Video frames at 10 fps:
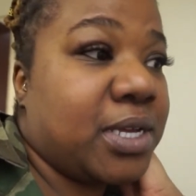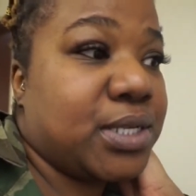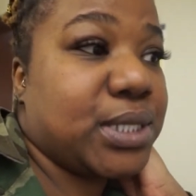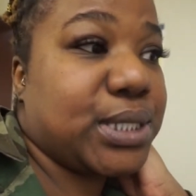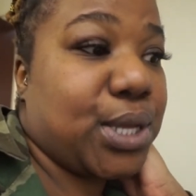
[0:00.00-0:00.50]

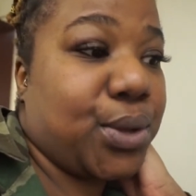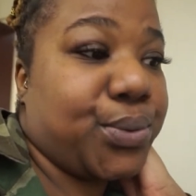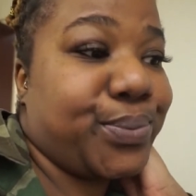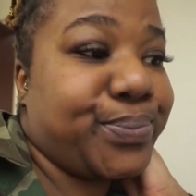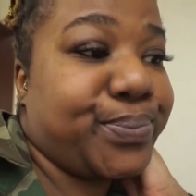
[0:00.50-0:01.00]
So
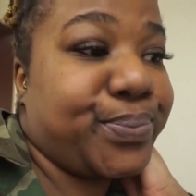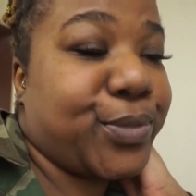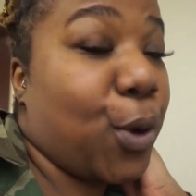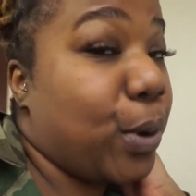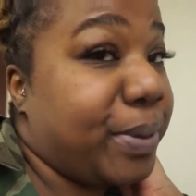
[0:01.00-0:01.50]

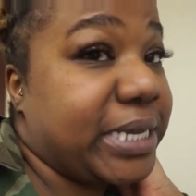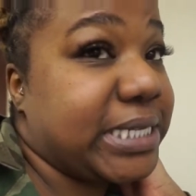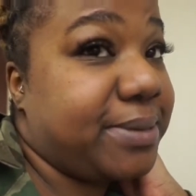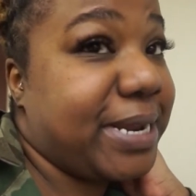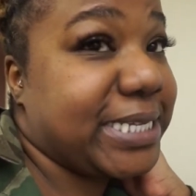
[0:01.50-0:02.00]
we'll pick this
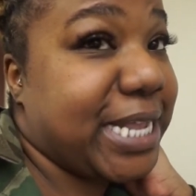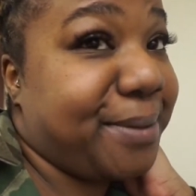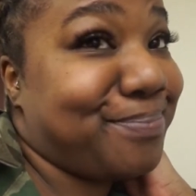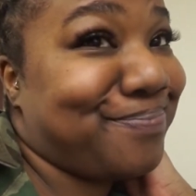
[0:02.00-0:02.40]
up next time.